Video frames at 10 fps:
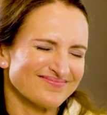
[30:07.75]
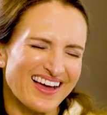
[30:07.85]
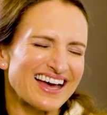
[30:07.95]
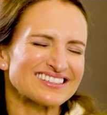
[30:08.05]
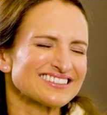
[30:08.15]

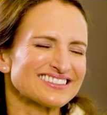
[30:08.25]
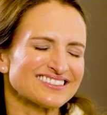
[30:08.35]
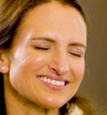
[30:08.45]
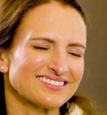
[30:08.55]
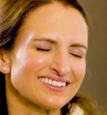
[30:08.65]
as
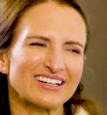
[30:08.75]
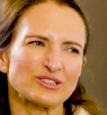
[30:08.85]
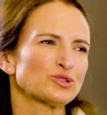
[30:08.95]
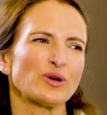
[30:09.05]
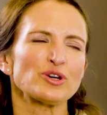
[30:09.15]
little
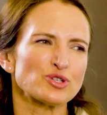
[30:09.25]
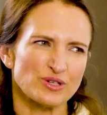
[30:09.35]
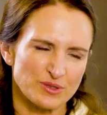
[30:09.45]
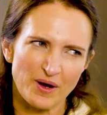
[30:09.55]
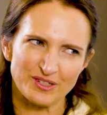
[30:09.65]
structure
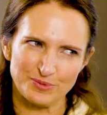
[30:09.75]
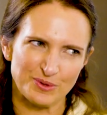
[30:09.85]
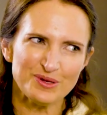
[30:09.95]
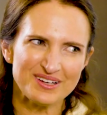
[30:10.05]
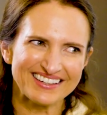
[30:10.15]
as possible,